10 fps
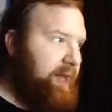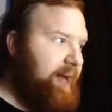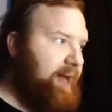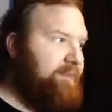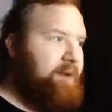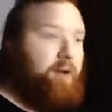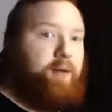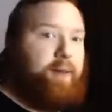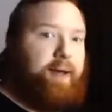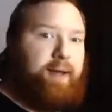And I've
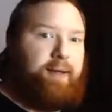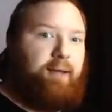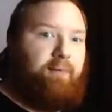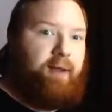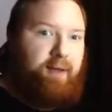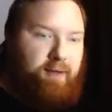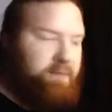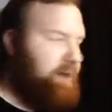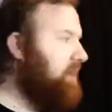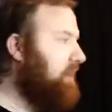owned a lot of DVDs,
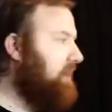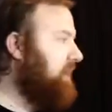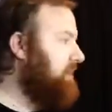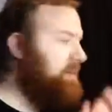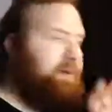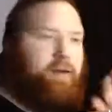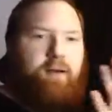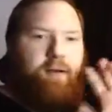but nonetheless,